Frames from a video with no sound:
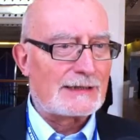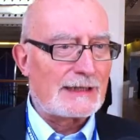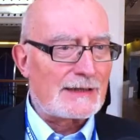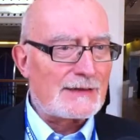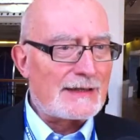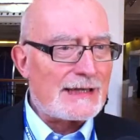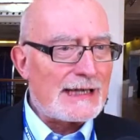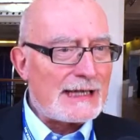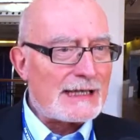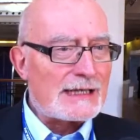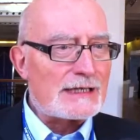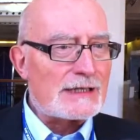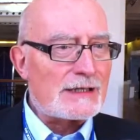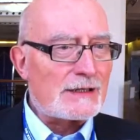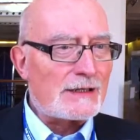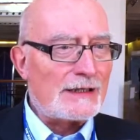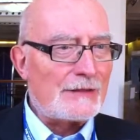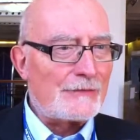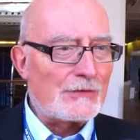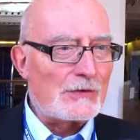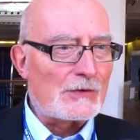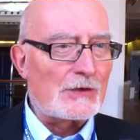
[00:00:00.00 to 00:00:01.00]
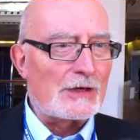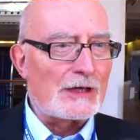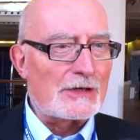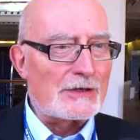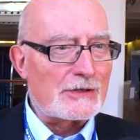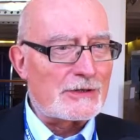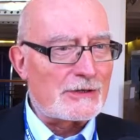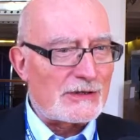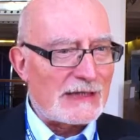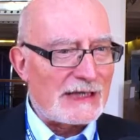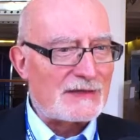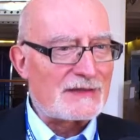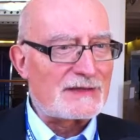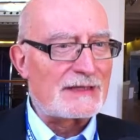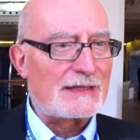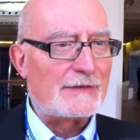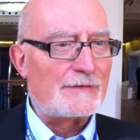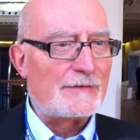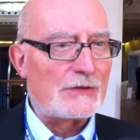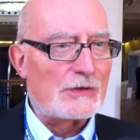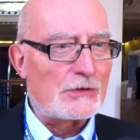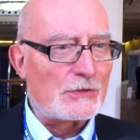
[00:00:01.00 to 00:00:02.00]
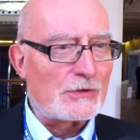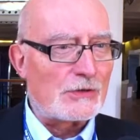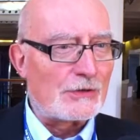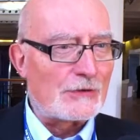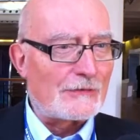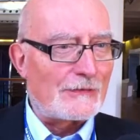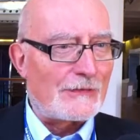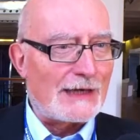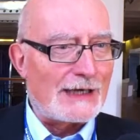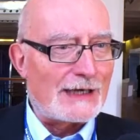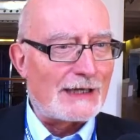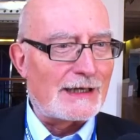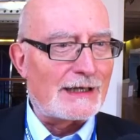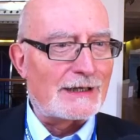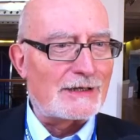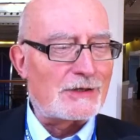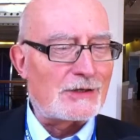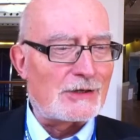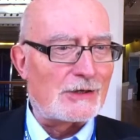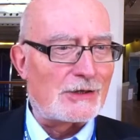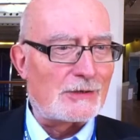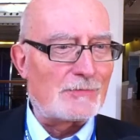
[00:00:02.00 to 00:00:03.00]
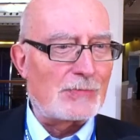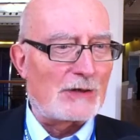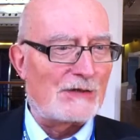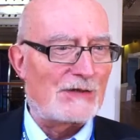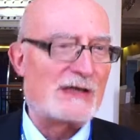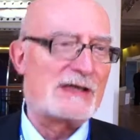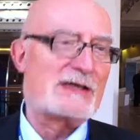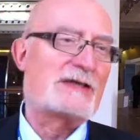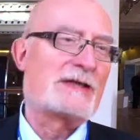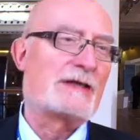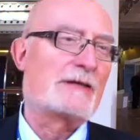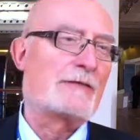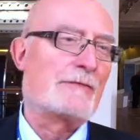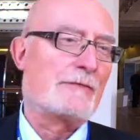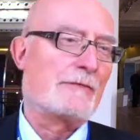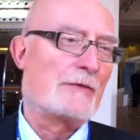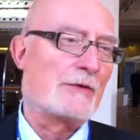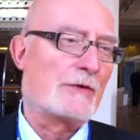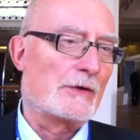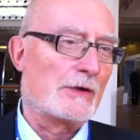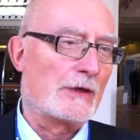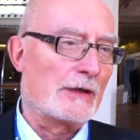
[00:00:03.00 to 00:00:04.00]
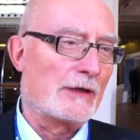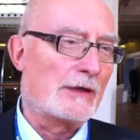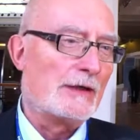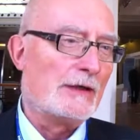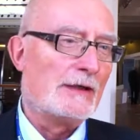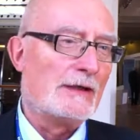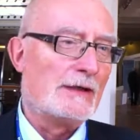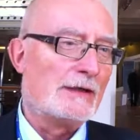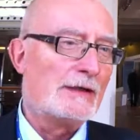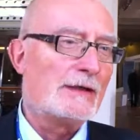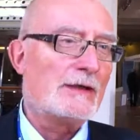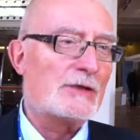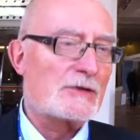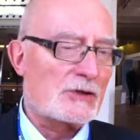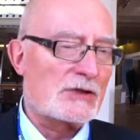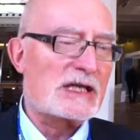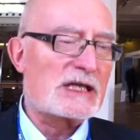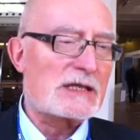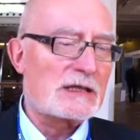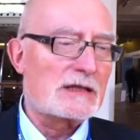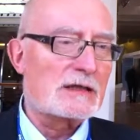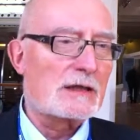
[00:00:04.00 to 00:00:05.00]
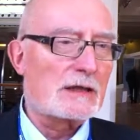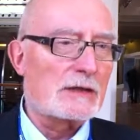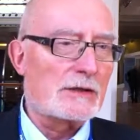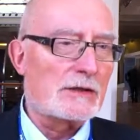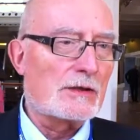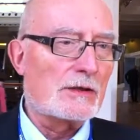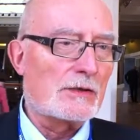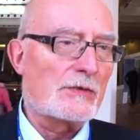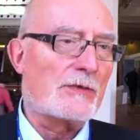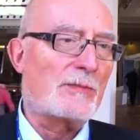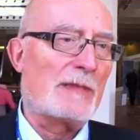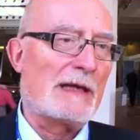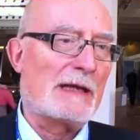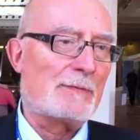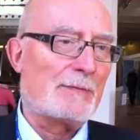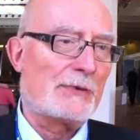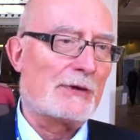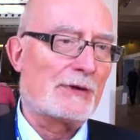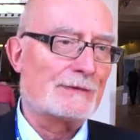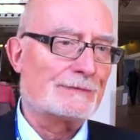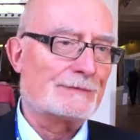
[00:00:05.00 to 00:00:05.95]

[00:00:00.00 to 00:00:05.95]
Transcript: And then, if you are aggressive, you could find a position for a traditional newspaper.